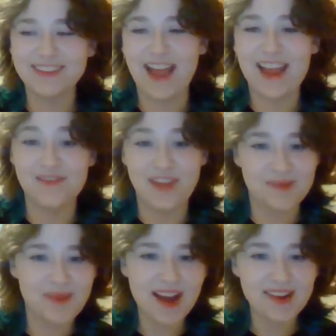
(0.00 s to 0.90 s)
like,
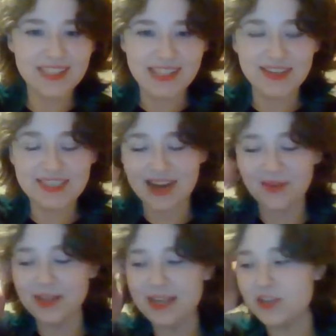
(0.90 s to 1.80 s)
vampire series that I
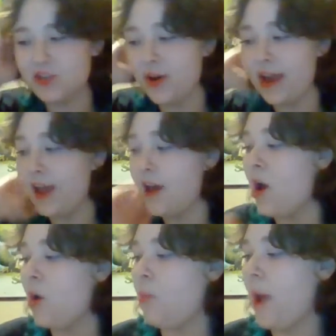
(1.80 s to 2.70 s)
really enjoy,
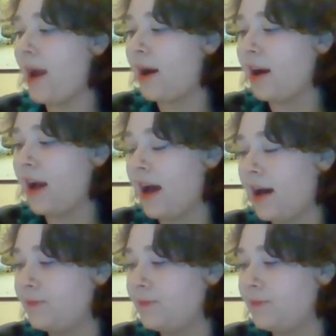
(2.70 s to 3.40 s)
where